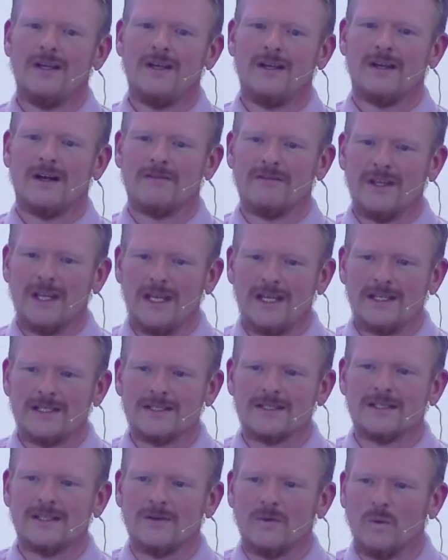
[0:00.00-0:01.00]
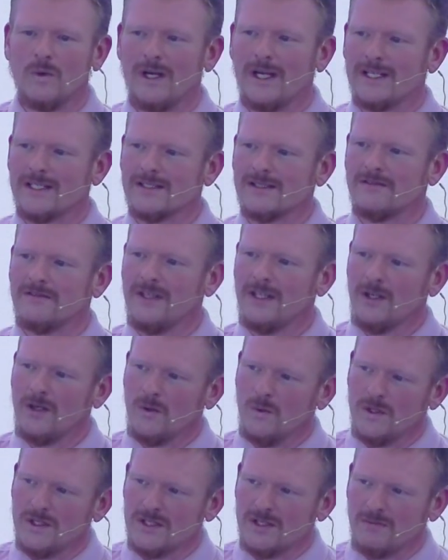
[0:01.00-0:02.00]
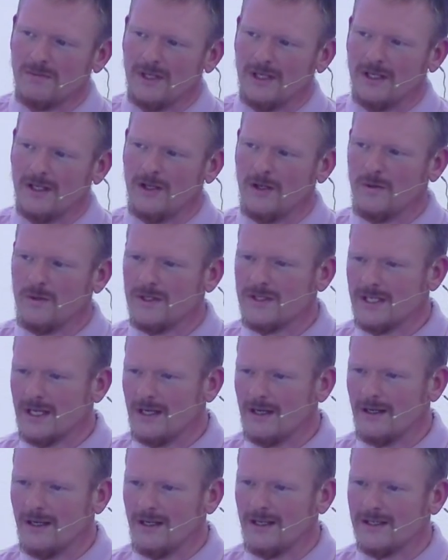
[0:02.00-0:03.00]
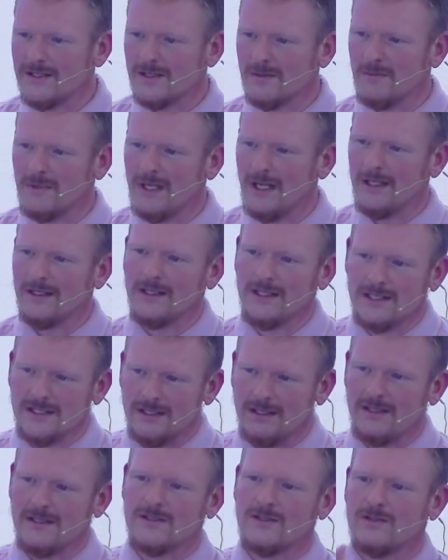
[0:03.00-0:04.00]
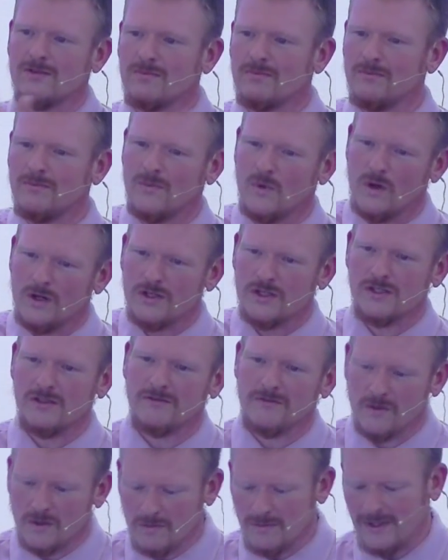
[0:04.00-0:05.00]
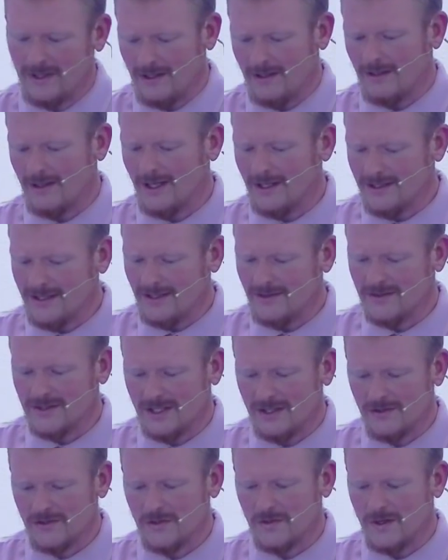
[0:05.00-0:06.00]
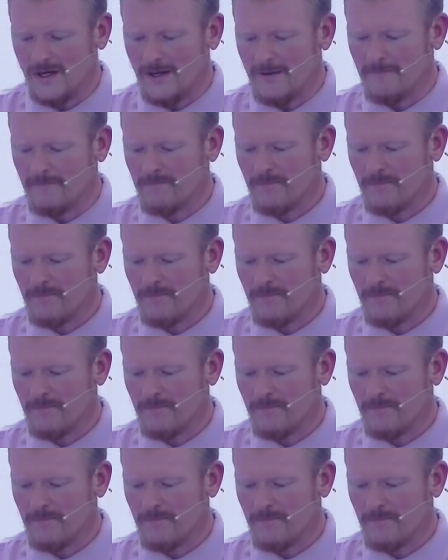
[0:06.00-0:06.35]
of East and West, of Hinduism and Unitarianism, at least in its Christian form in the 19th century.